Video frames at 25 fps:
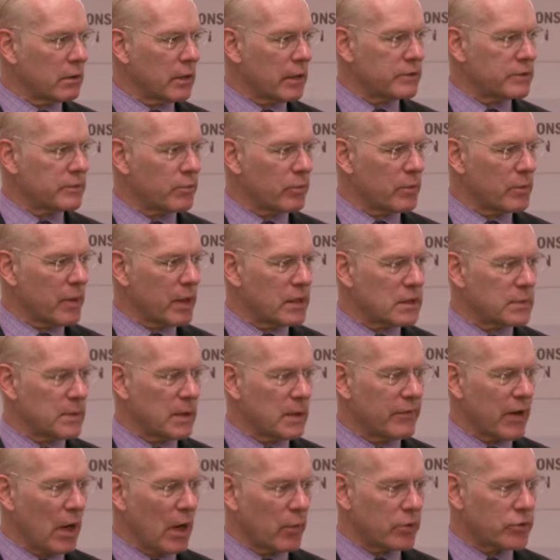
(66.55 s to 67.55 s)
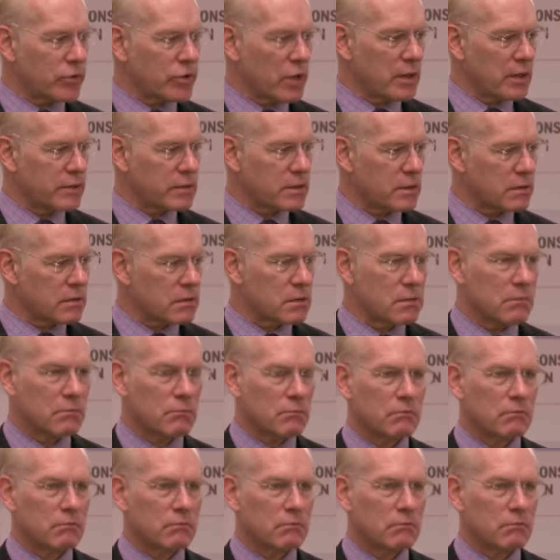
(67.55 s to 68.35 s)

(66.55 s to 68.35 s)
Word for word: It reminds me of Howard Johnson's.